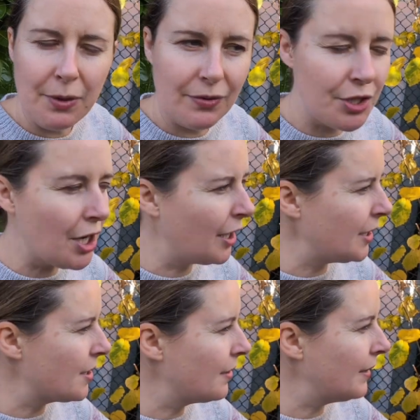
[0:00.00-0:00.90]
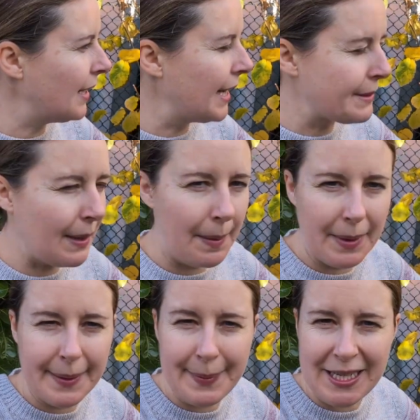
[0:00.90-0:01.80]
move the chard into the greenhouse, but I'm
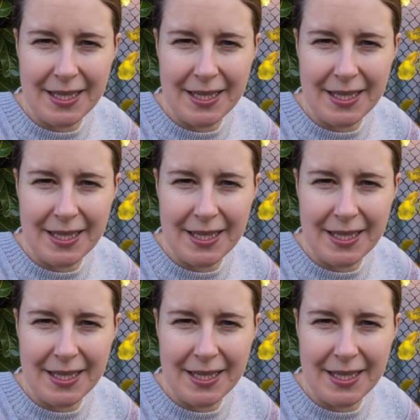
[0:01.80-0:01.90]
a bit